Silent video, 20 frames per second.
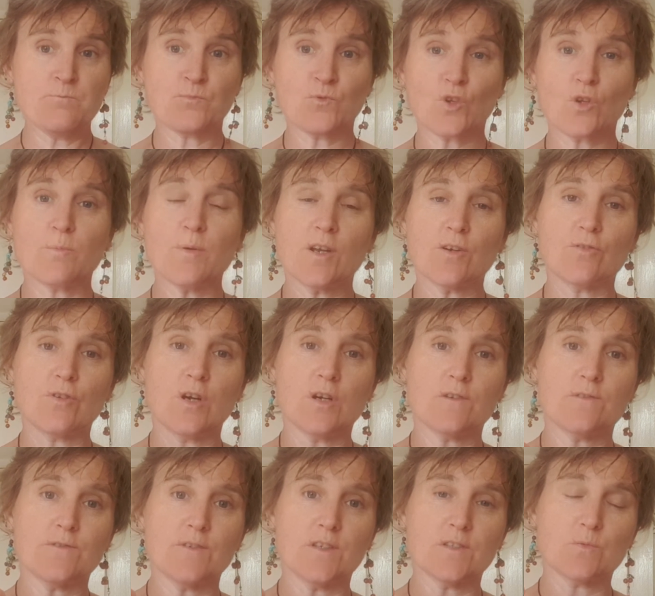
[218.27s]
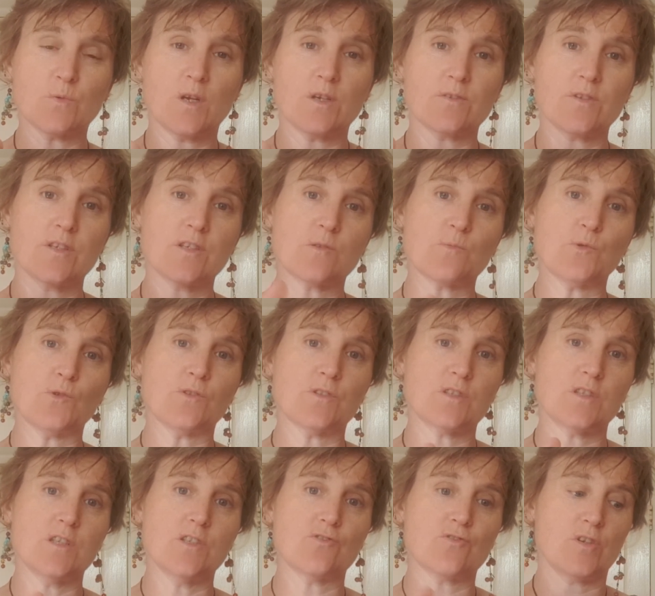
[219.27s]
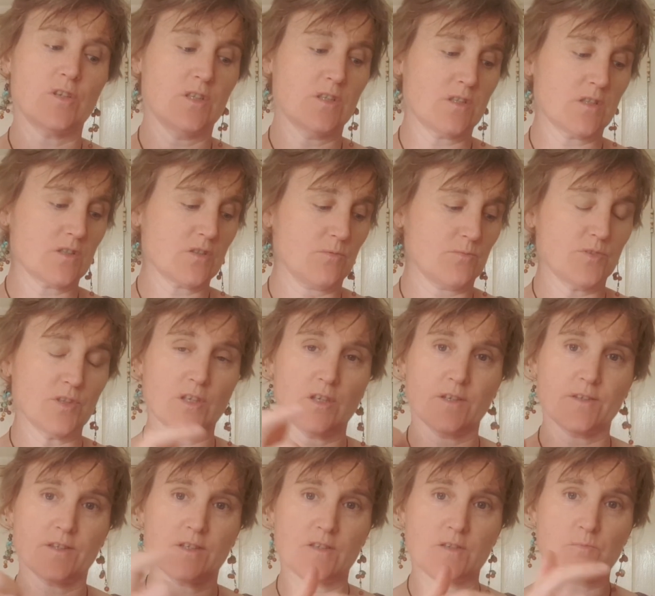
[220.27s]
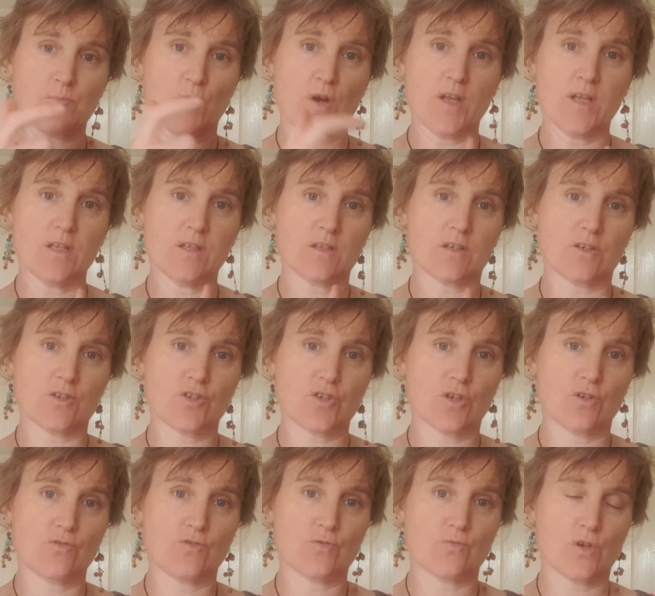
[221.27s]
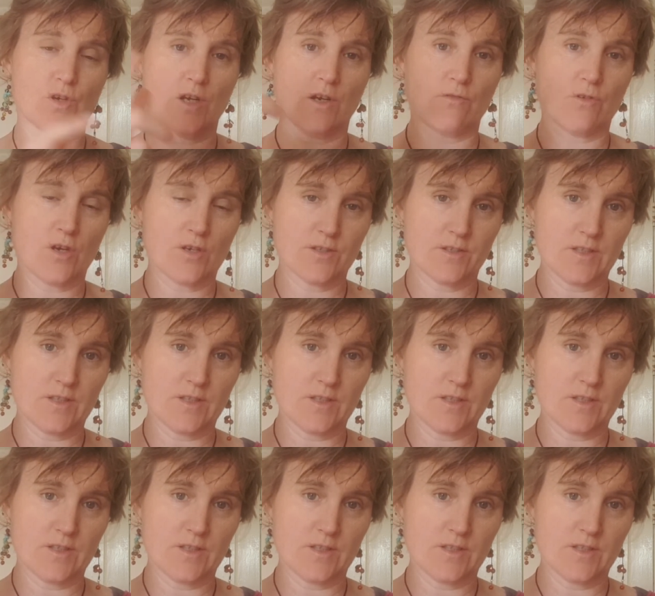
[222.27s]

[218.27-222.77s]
you're better off as well then to put the tea tree into something like the spray that I showed you earlier on,